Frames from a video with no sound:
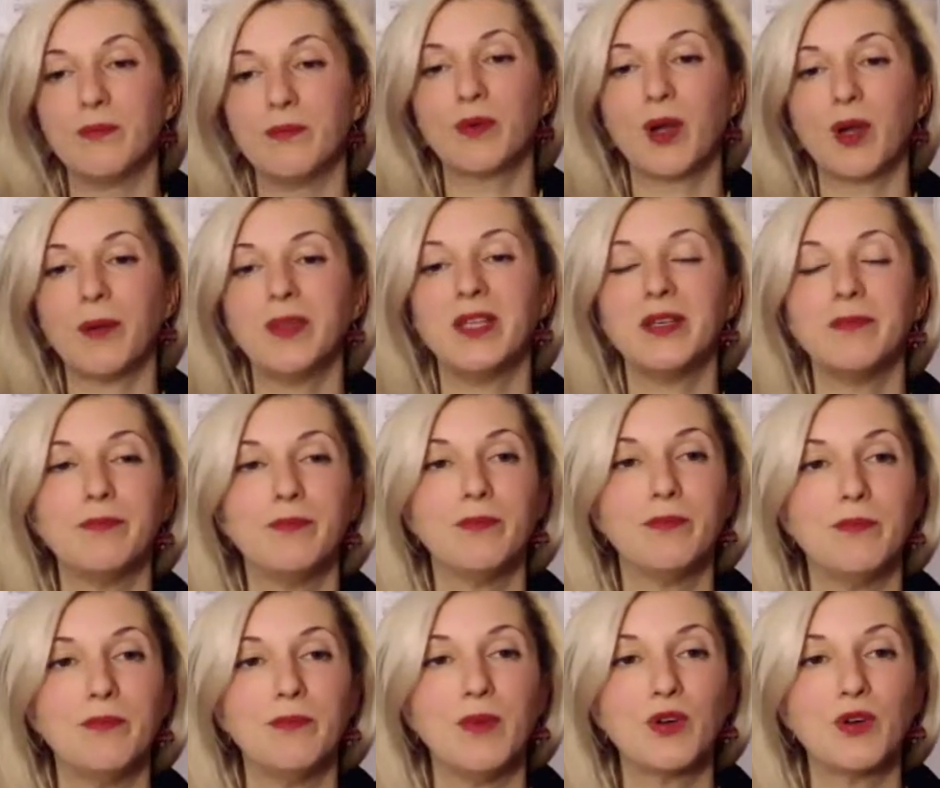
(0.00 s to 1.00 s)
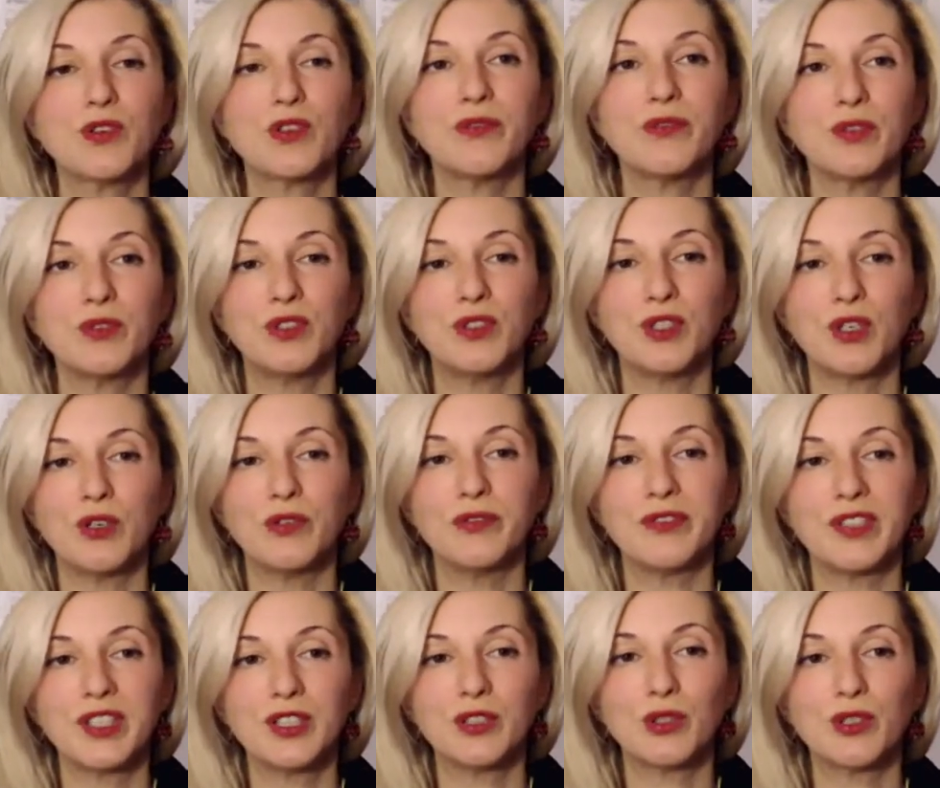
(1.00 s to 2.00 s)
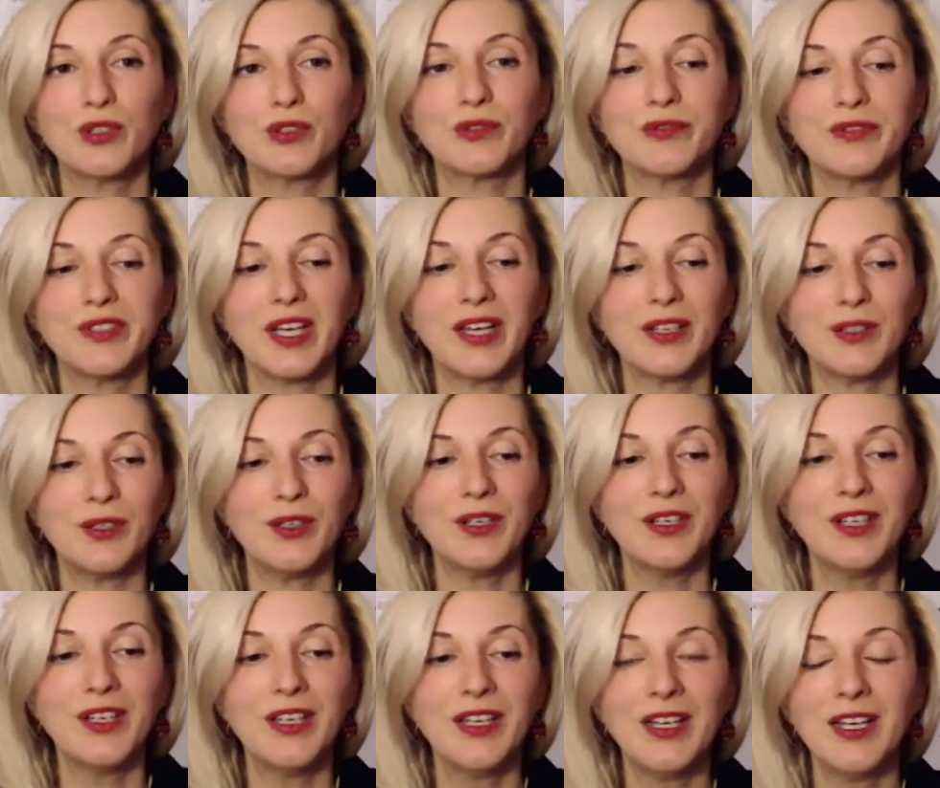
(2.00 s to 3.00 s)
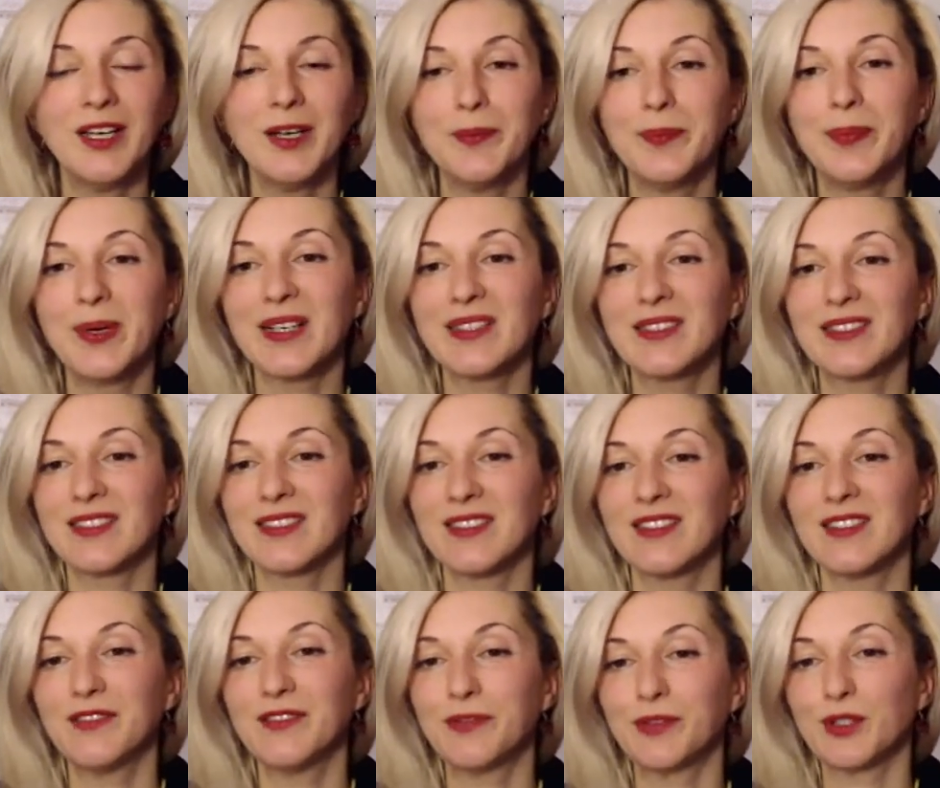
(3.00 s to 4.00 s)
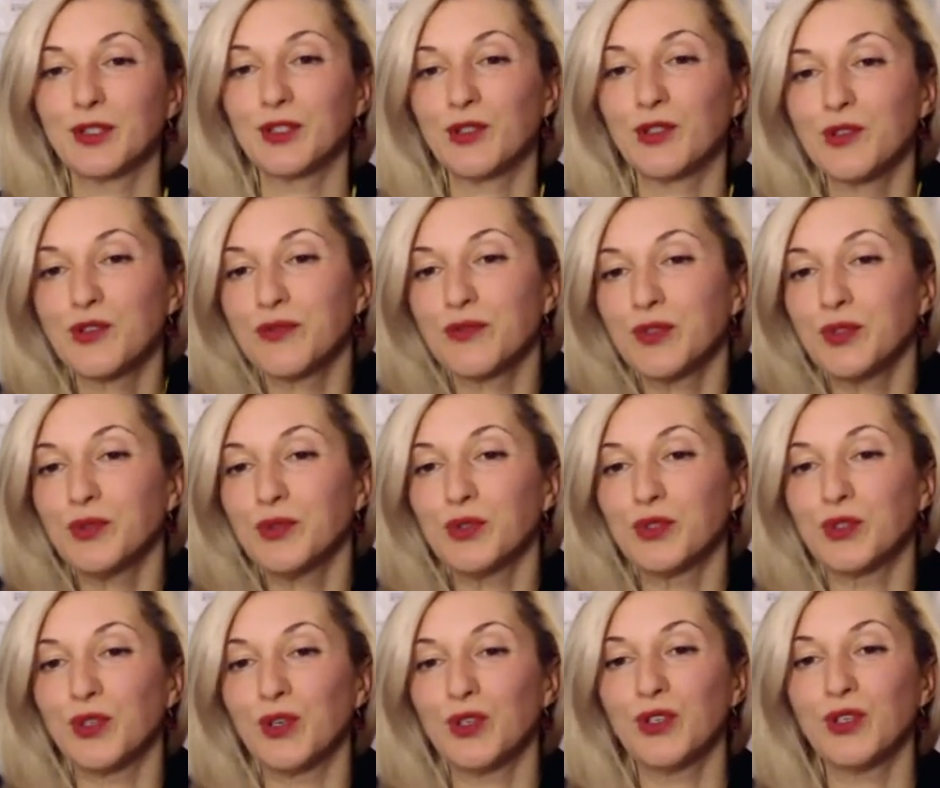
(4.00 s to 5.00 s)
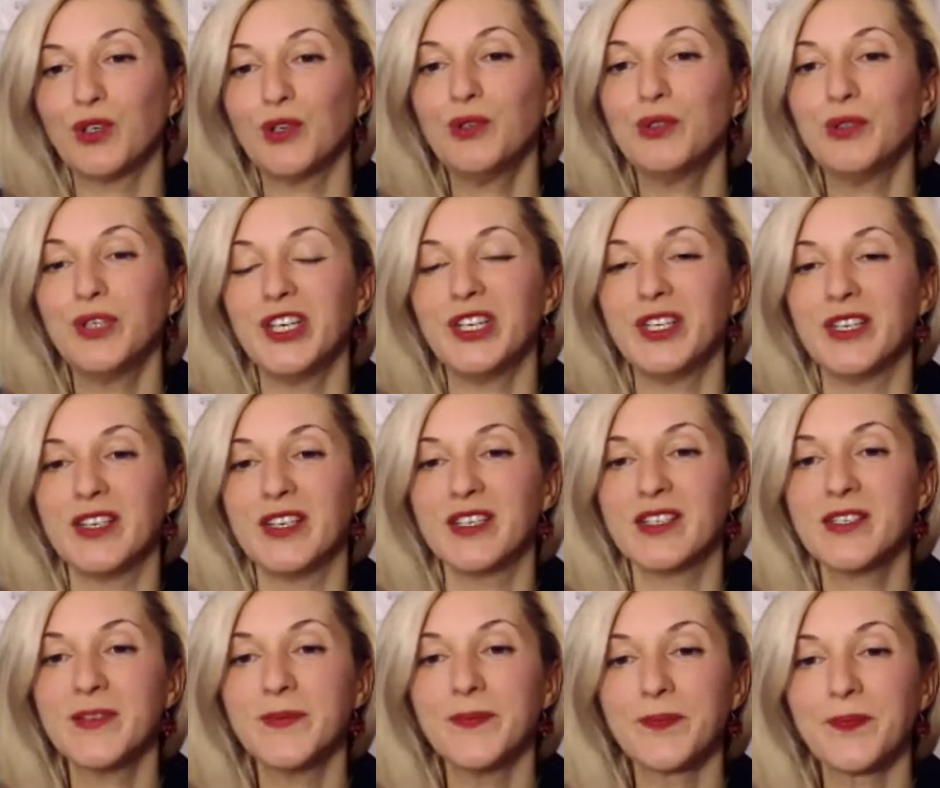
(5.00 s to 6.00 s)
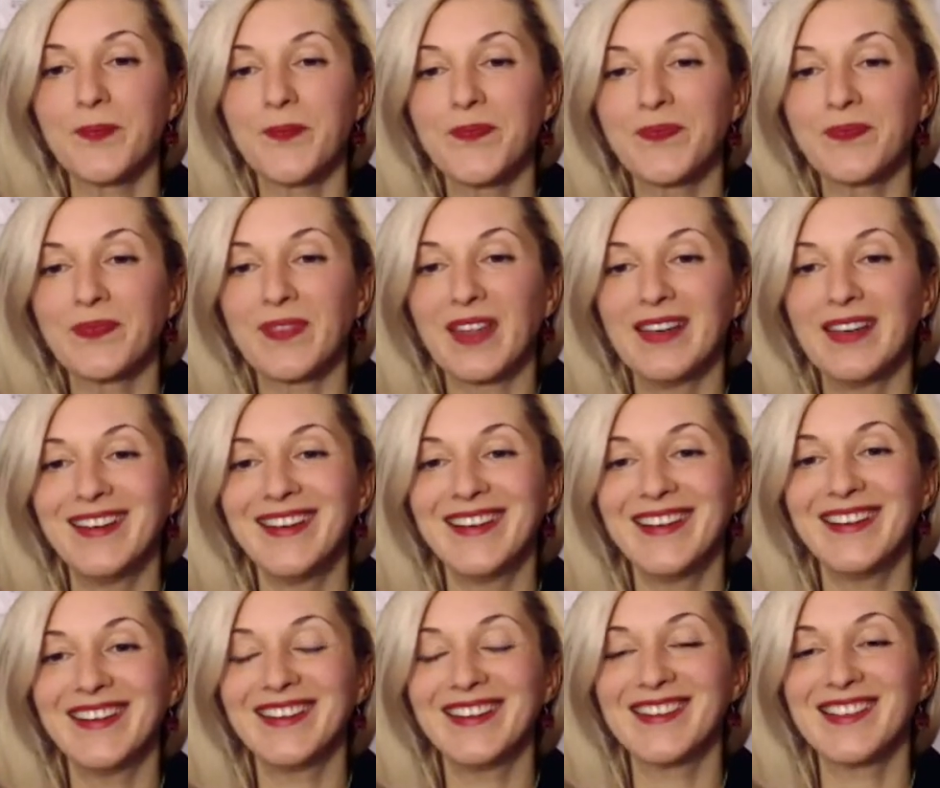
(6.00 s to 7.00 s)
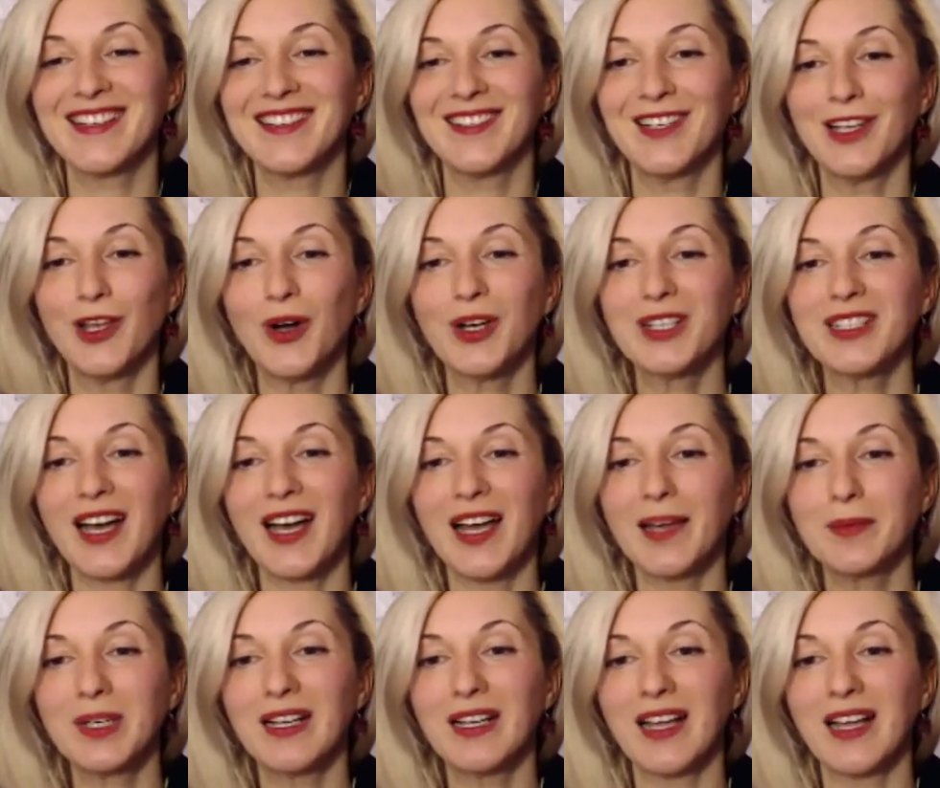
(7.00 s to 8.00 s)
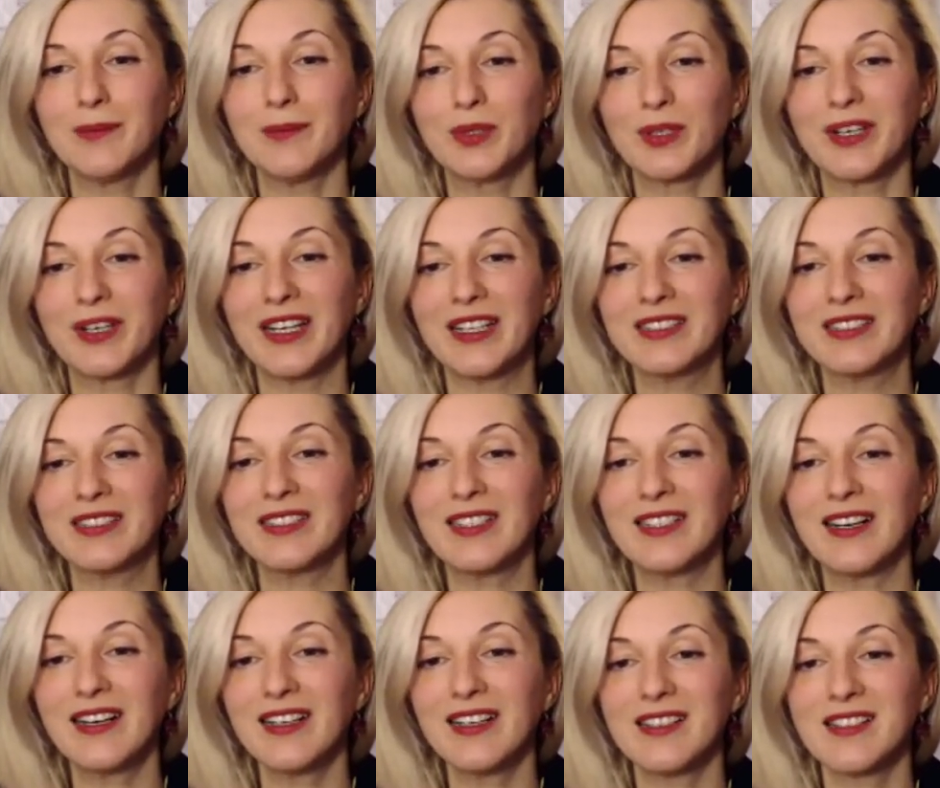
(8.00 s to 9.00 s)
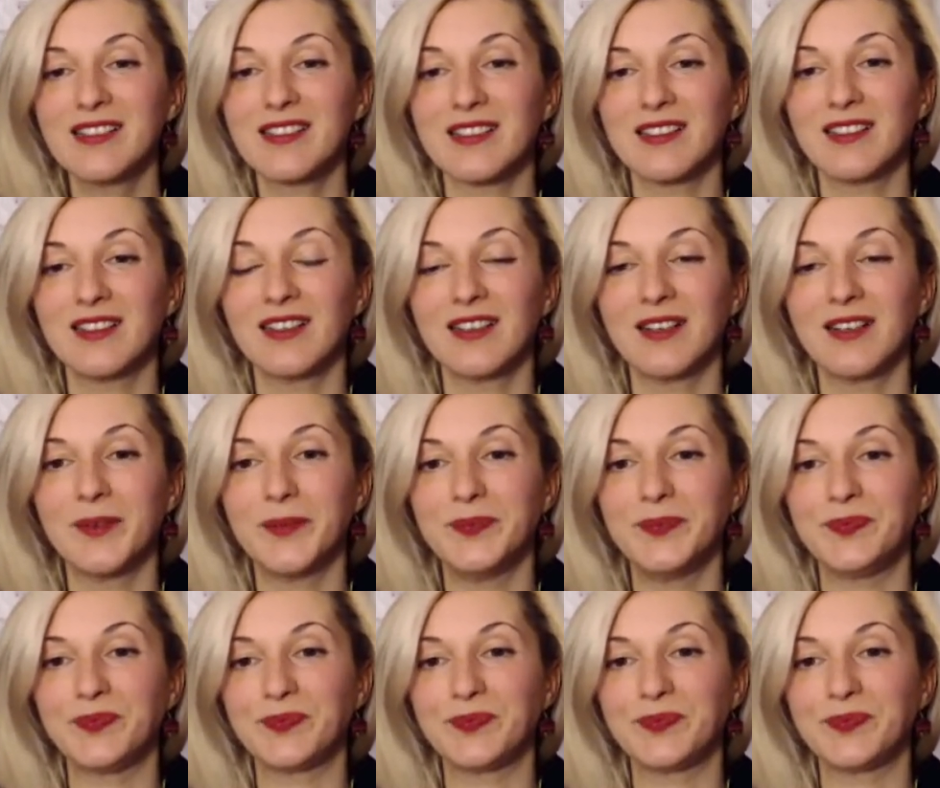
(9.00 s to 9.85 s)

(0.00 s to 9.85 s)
probably most of you know Victor Truviano, but for those of you who don't know who he's a longtime collaborator. He's a